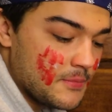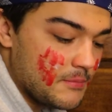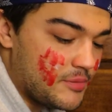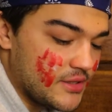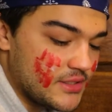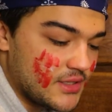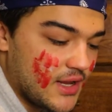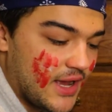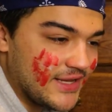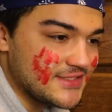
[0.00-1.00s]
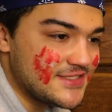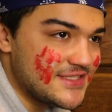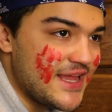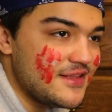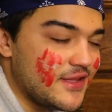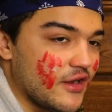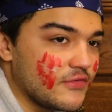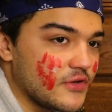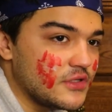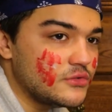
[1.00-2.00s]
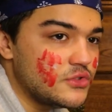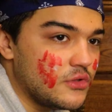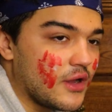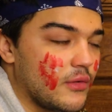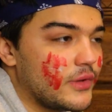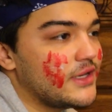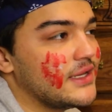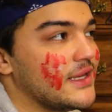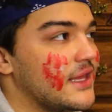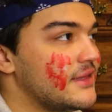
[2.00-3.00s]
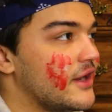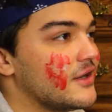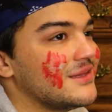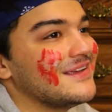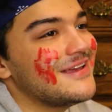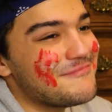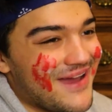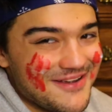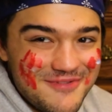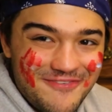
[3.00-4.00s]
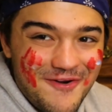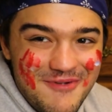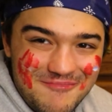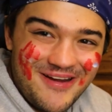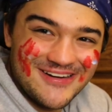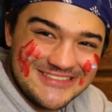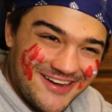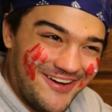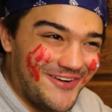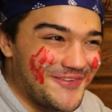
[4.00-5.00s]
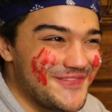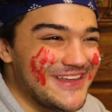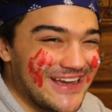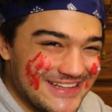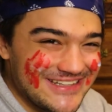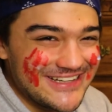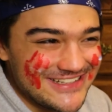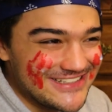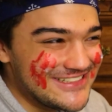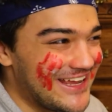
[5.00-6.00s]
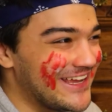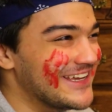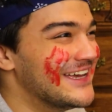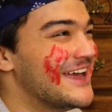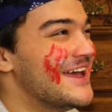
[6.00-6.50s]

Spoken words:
But I stayed there for a little too long. I wanted to get there, then get back before my parents got home at the end of the day.